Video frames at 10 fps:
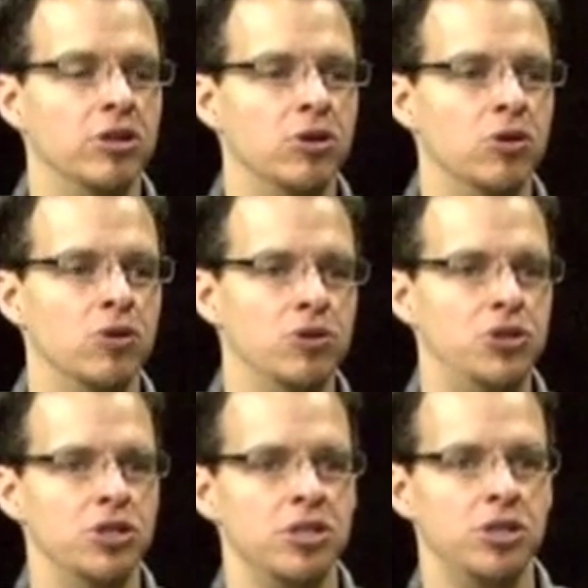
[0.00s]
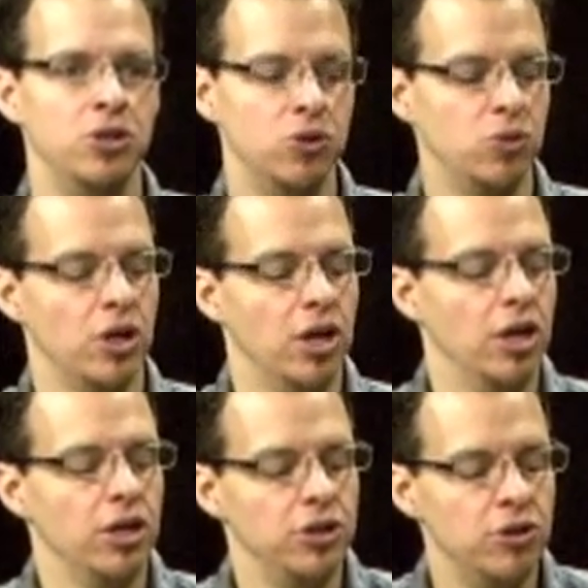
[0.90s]
You
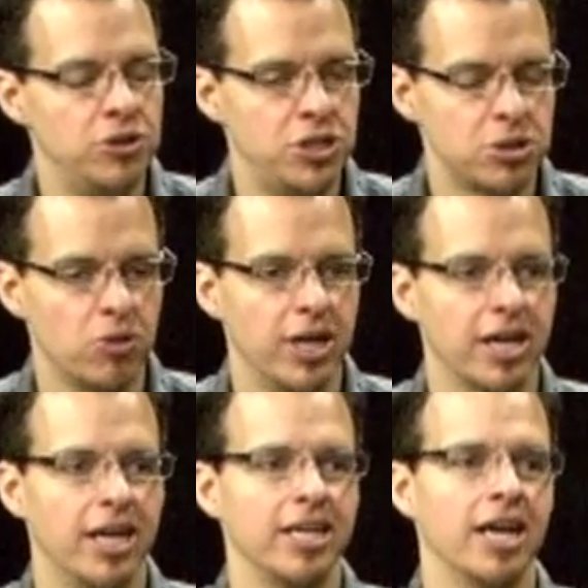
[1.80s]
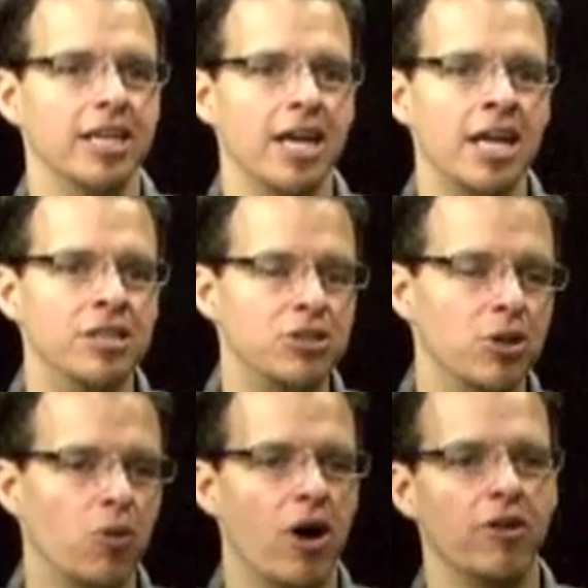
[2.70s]
just want to kind of get
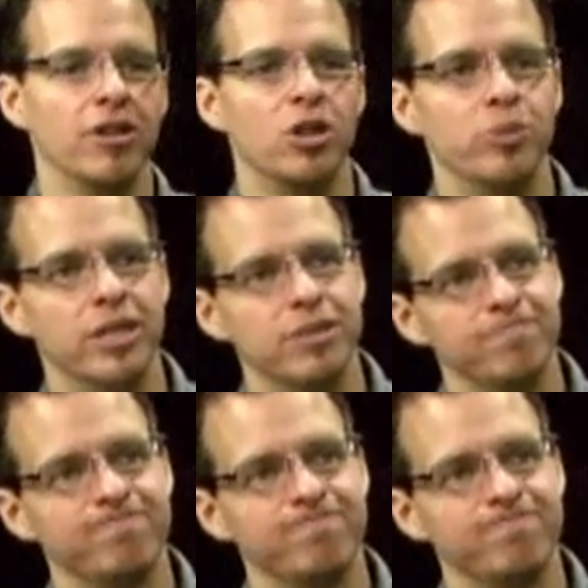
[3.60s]
into the water a little bit.